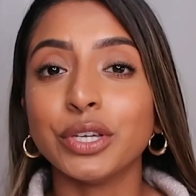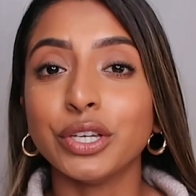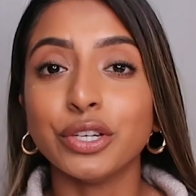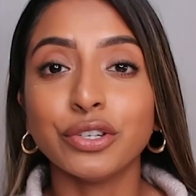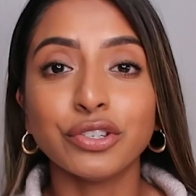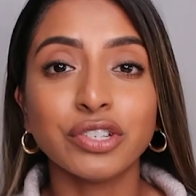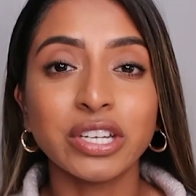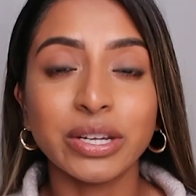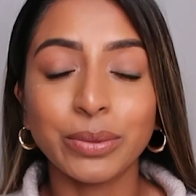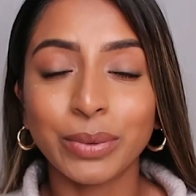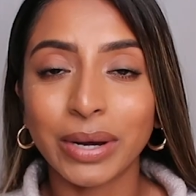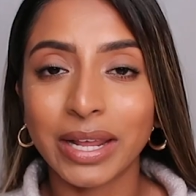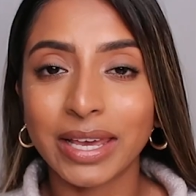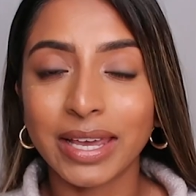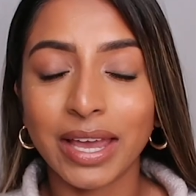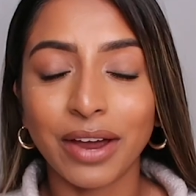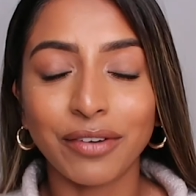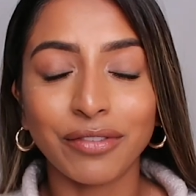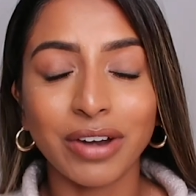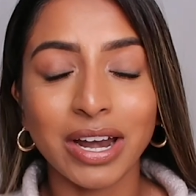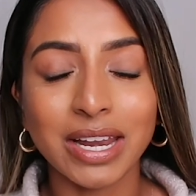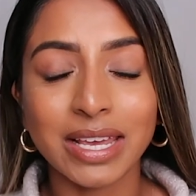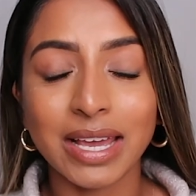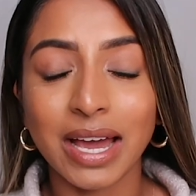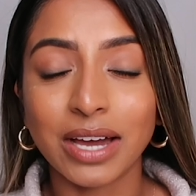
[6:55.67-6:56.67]
Usually when I get
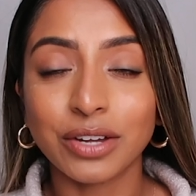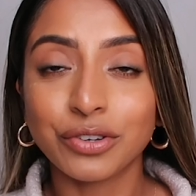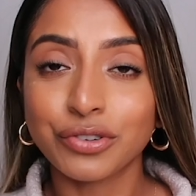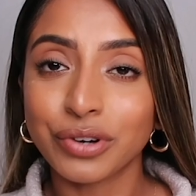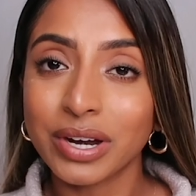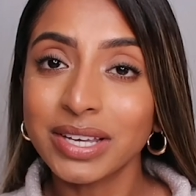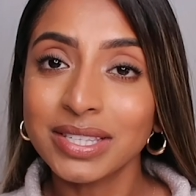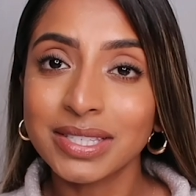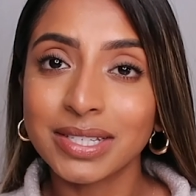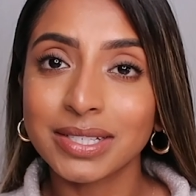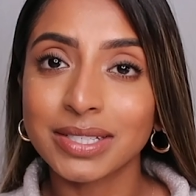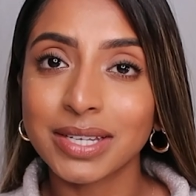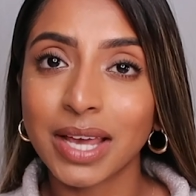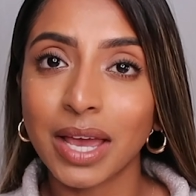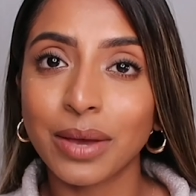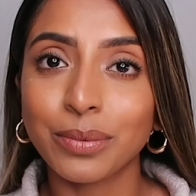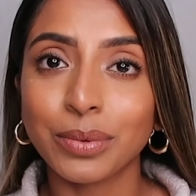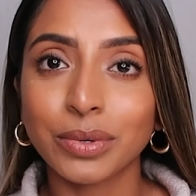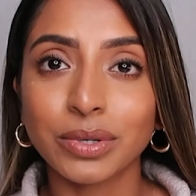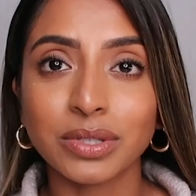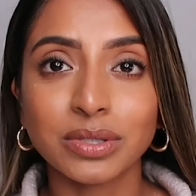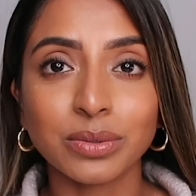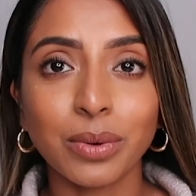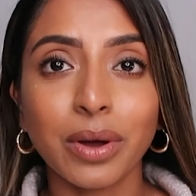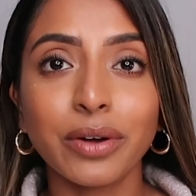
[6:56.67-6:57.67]
ready at a dressing
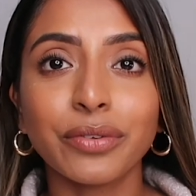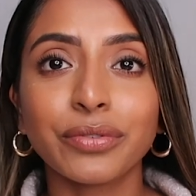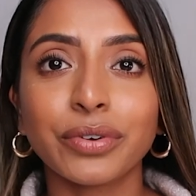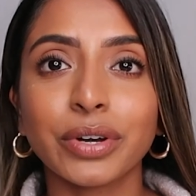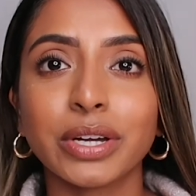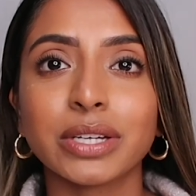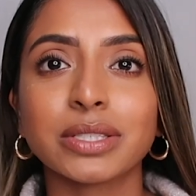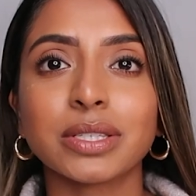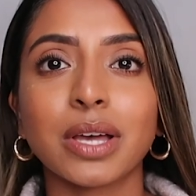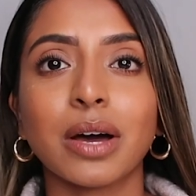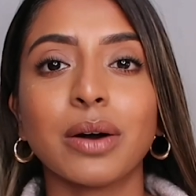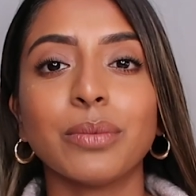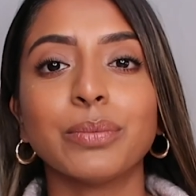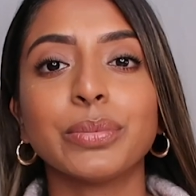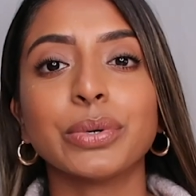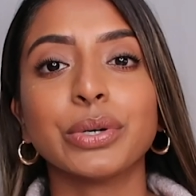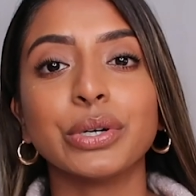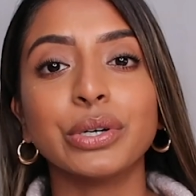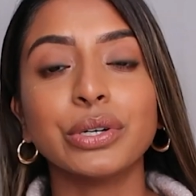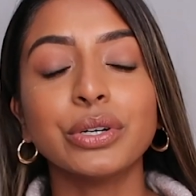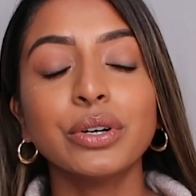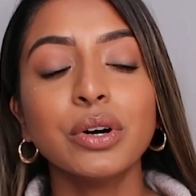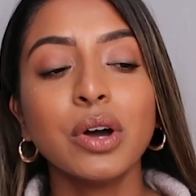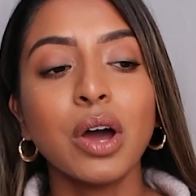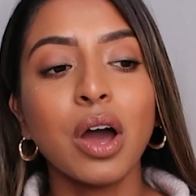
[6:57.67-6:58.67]
table as well, for
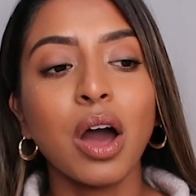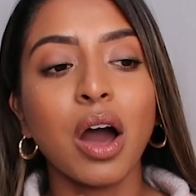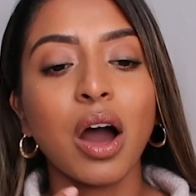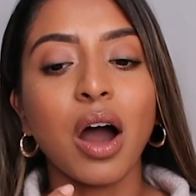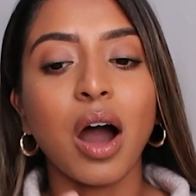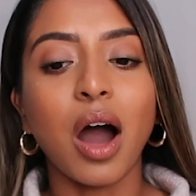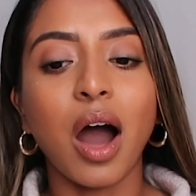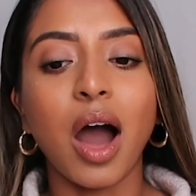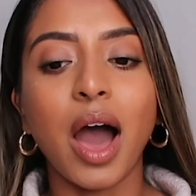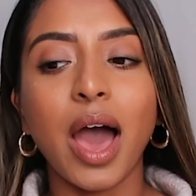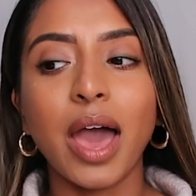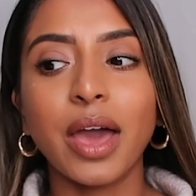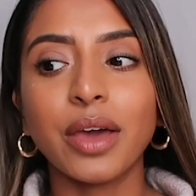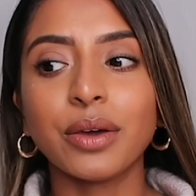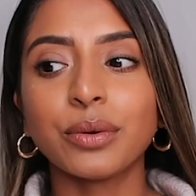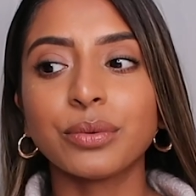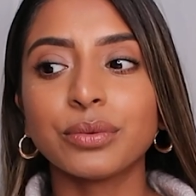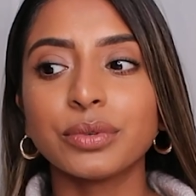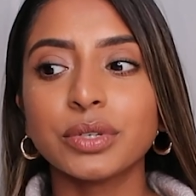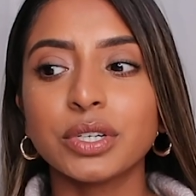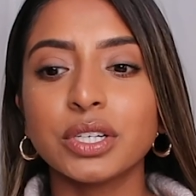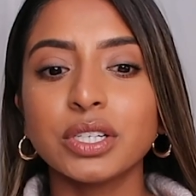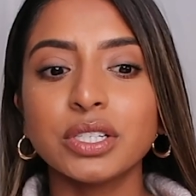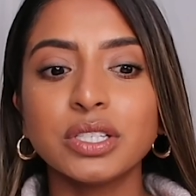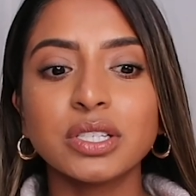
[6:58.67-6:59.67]
example, I
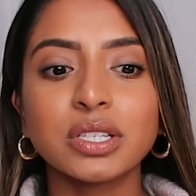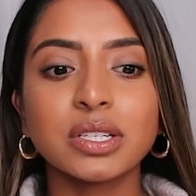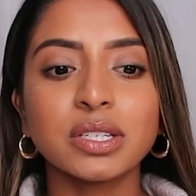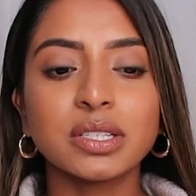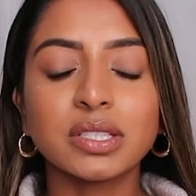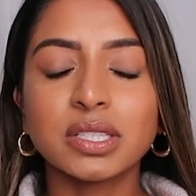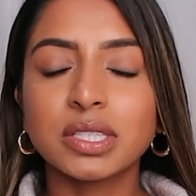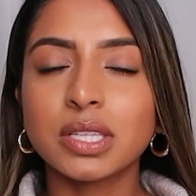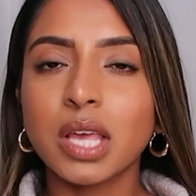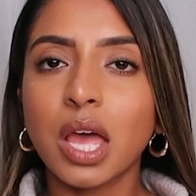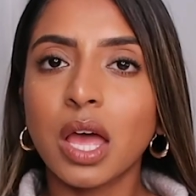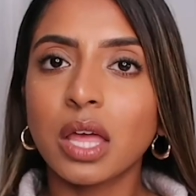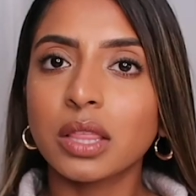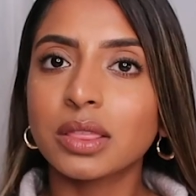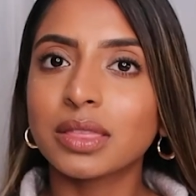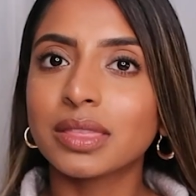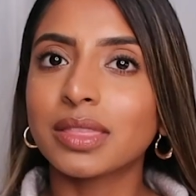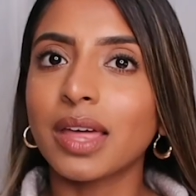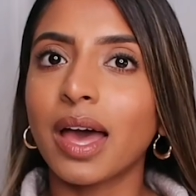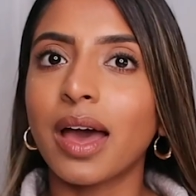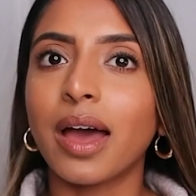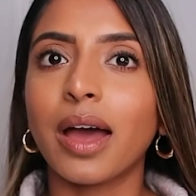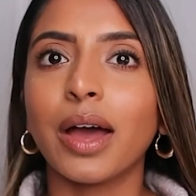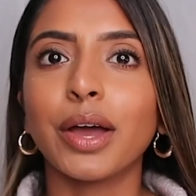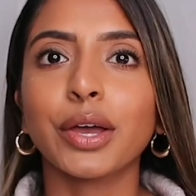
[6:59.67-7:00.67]
would sit
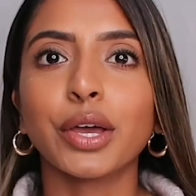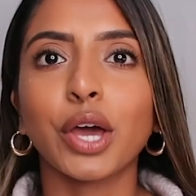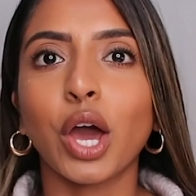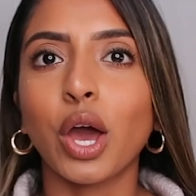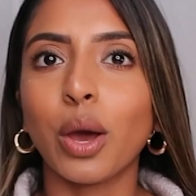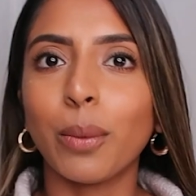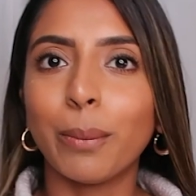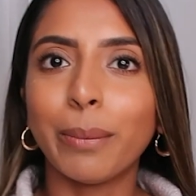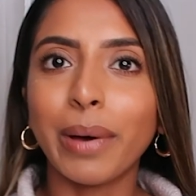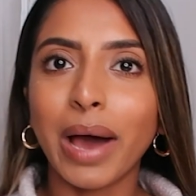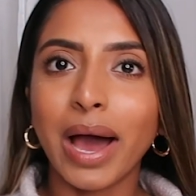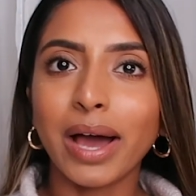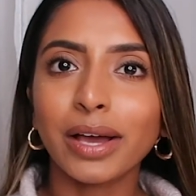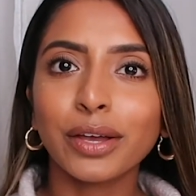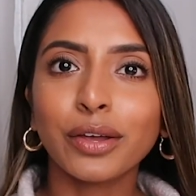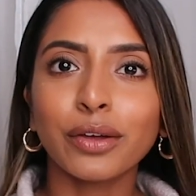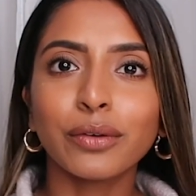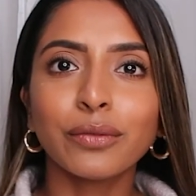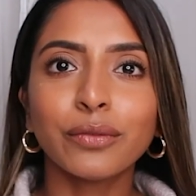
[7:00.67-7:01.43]
there and go back